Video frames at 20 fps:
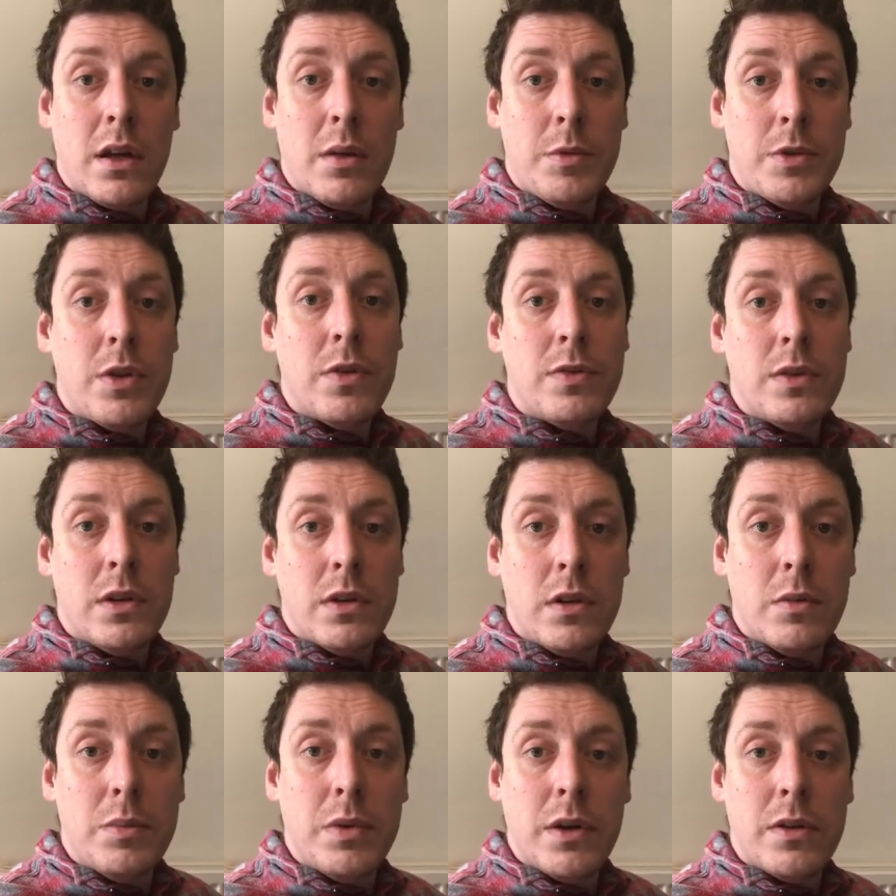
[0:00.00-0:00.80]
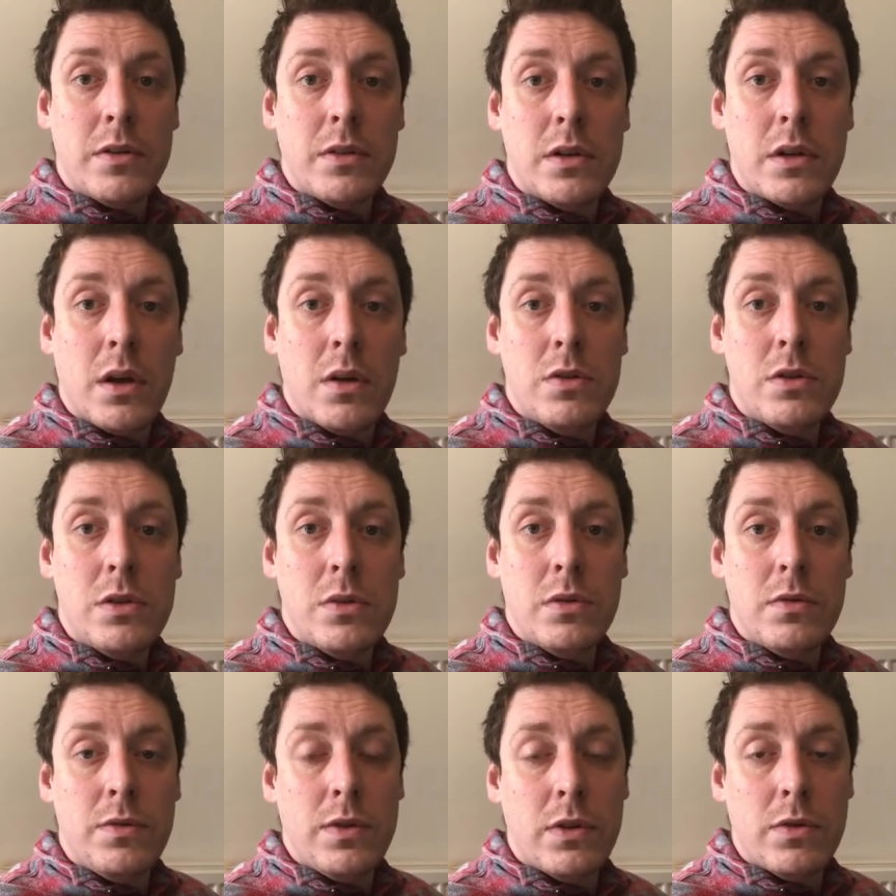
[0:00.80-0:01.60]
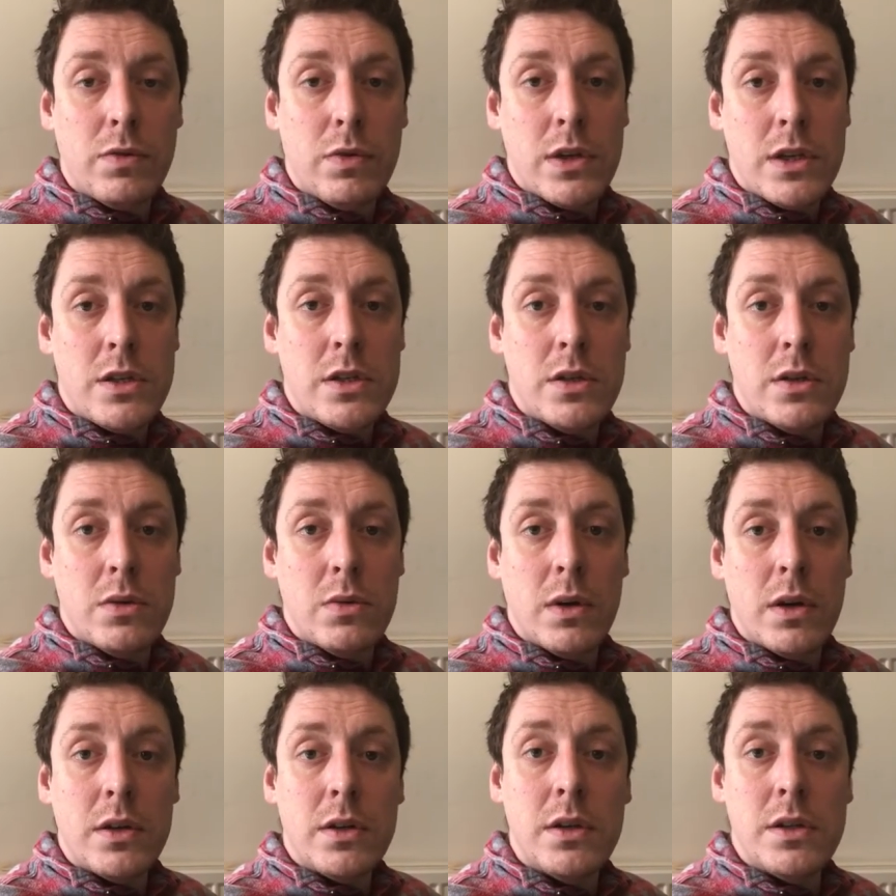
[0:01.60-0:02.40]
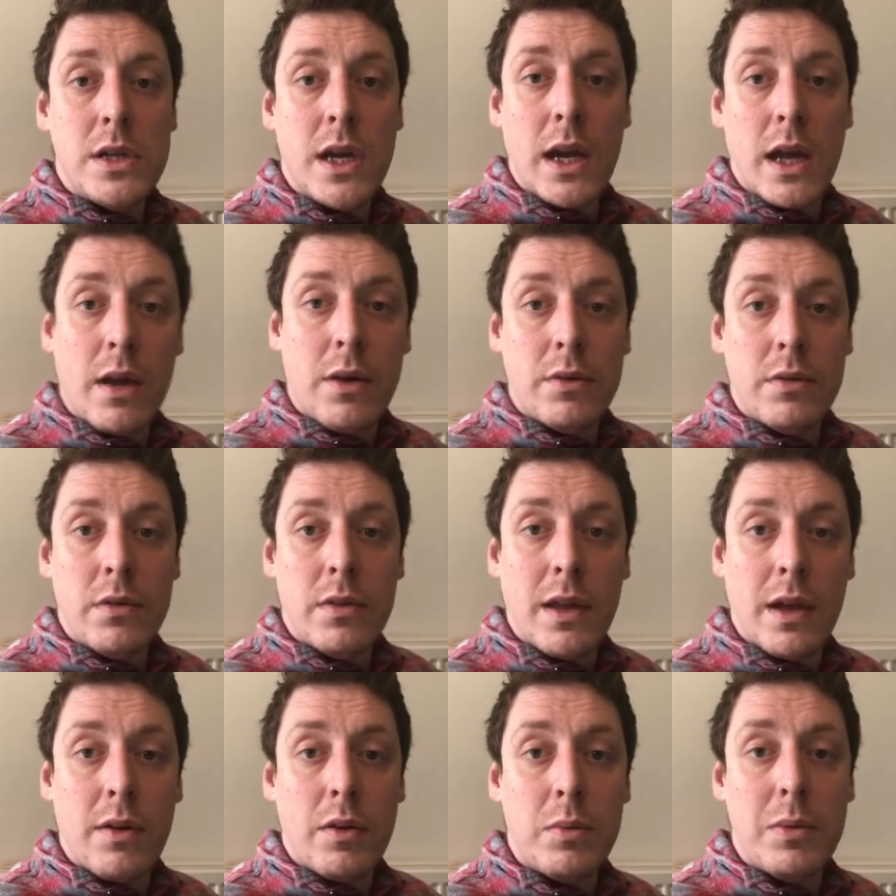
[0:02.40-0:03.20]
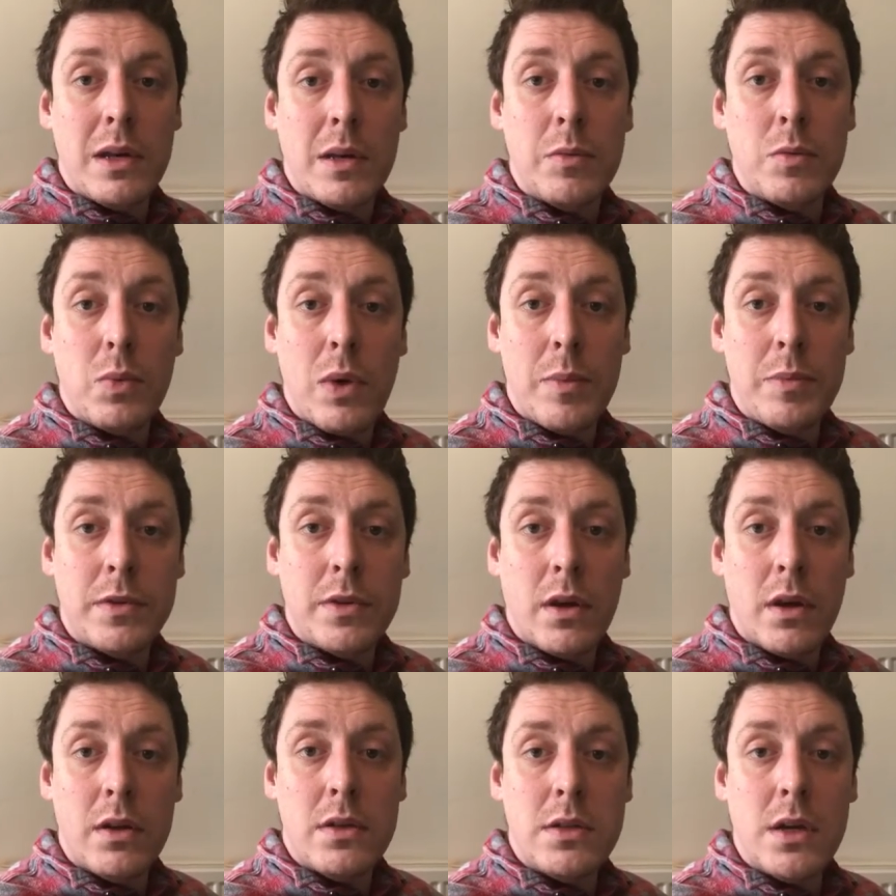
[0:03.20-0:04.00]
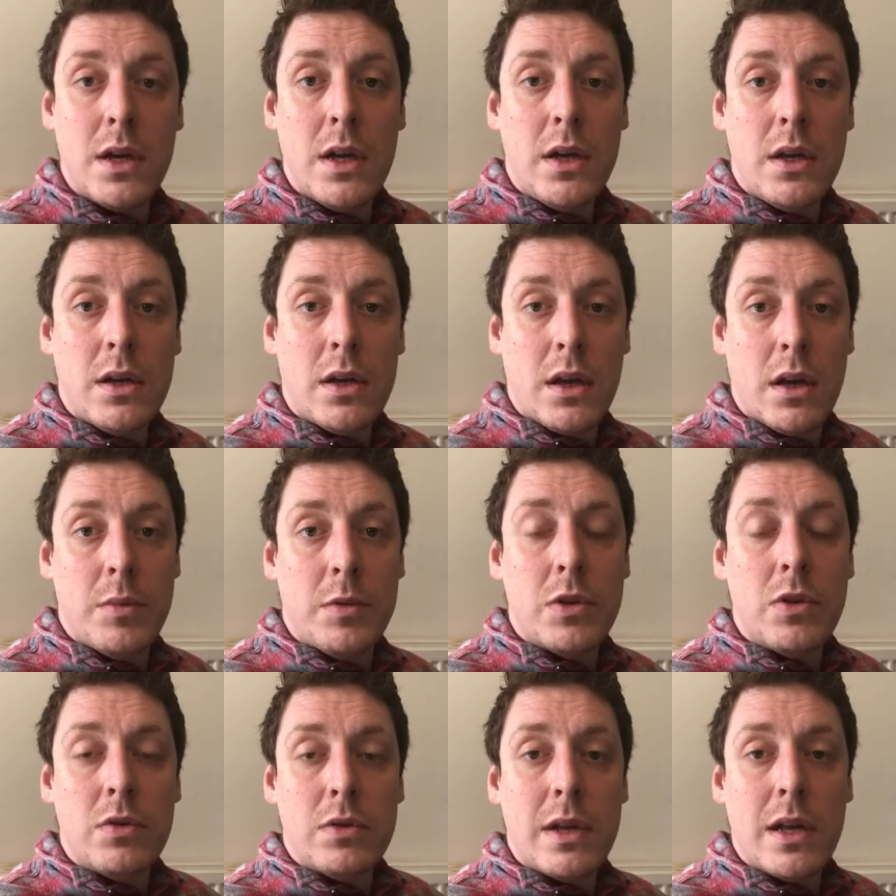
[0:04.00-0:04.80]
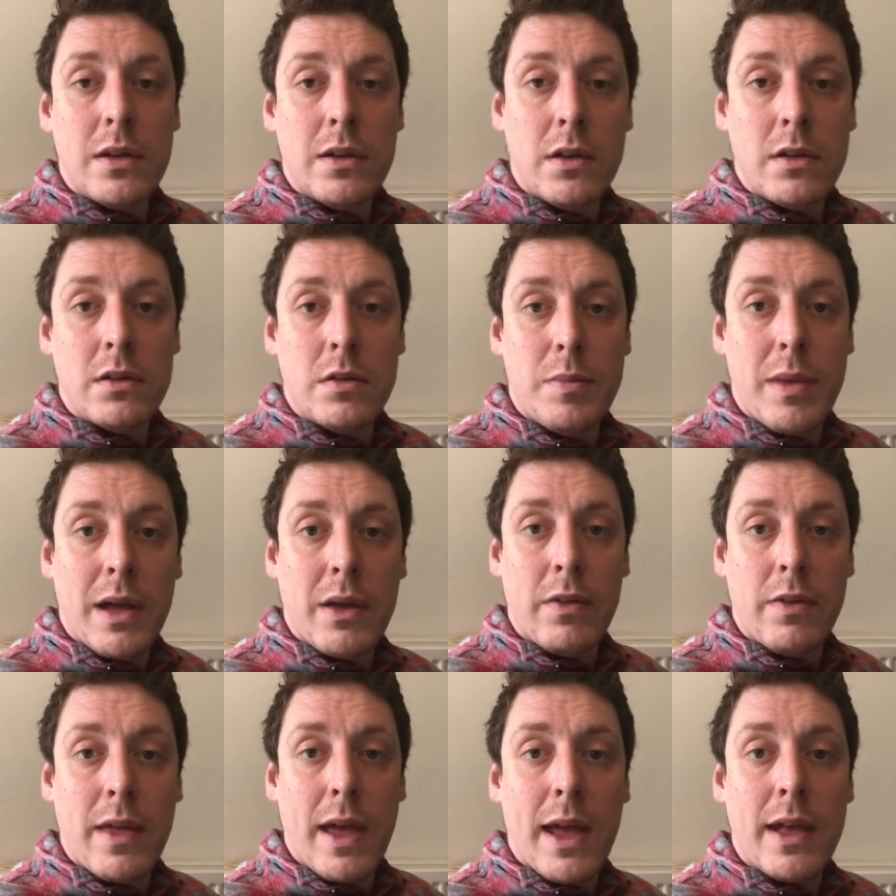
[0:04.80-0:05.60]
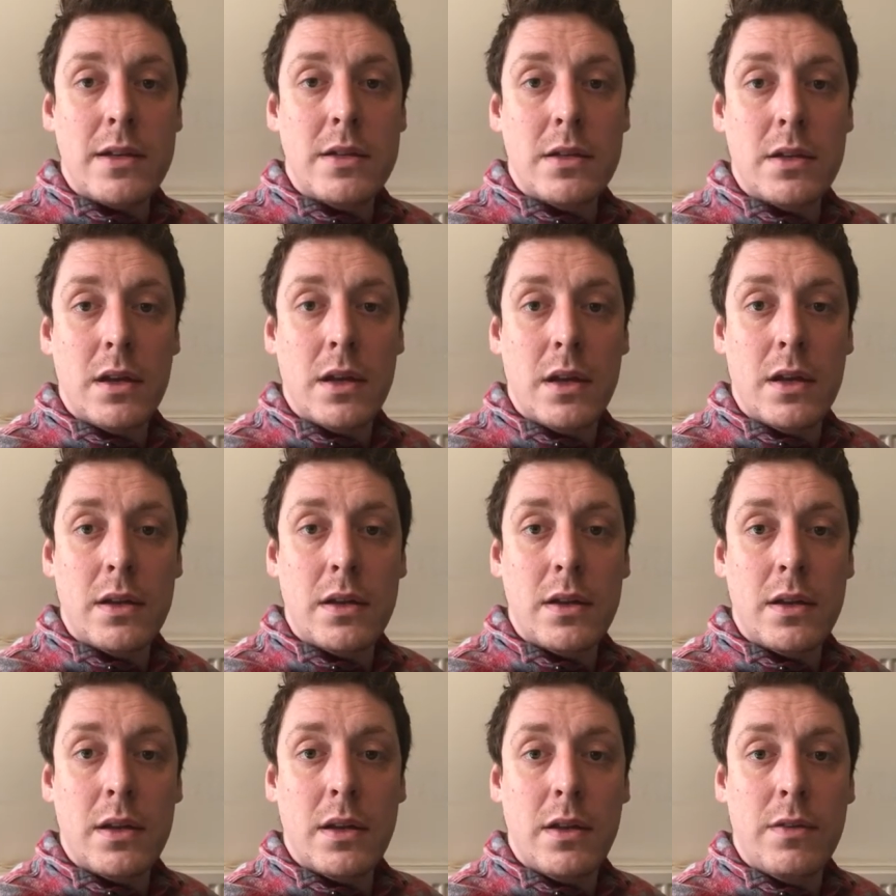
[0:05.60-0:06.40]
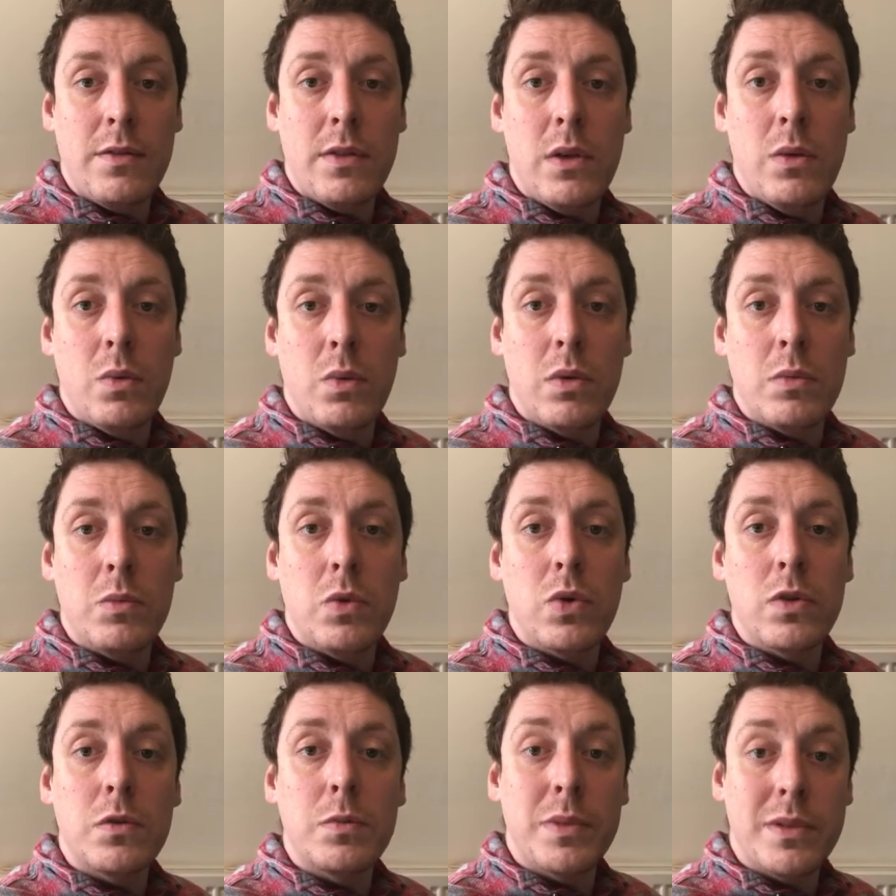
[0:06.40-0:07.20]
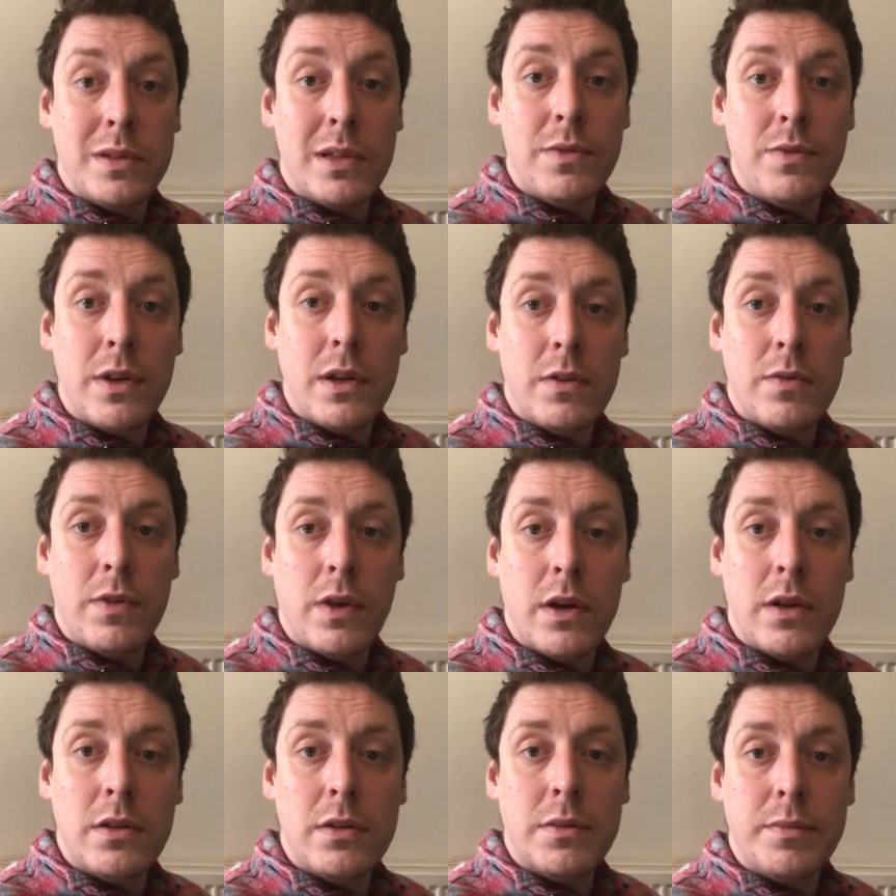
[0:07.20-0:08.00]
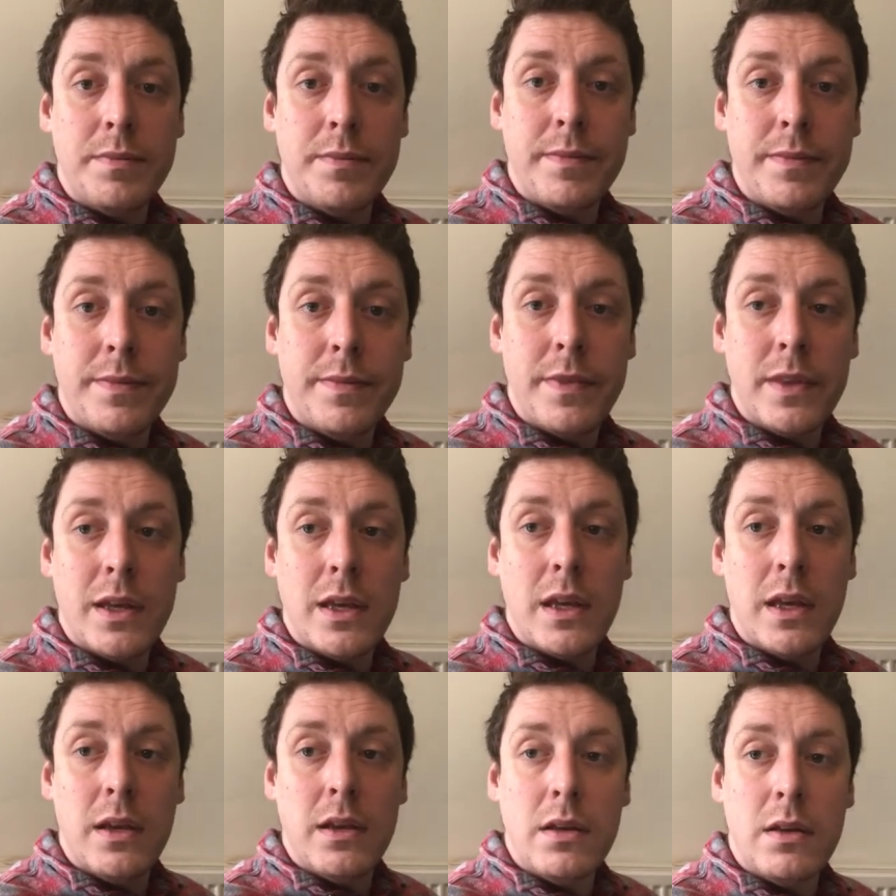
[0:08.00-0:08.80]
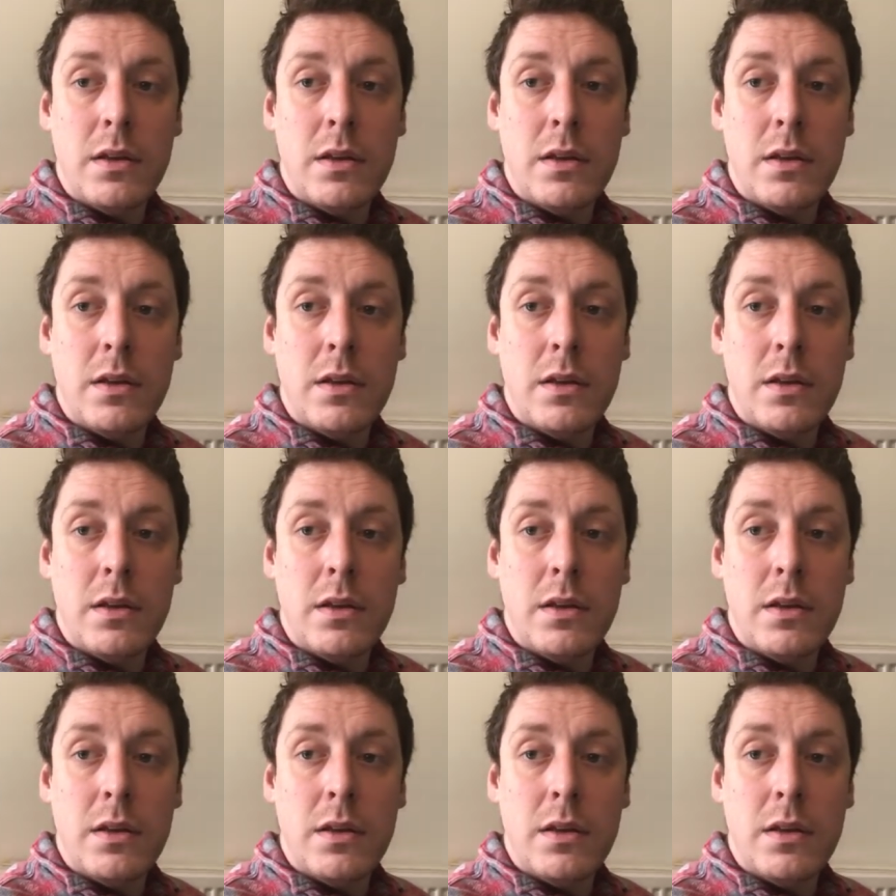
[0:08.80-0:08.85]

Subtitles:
is often a good person to go to, and feel free to check out Thackeray Williams' website and contact us about that if you want more specific advice. Thank you.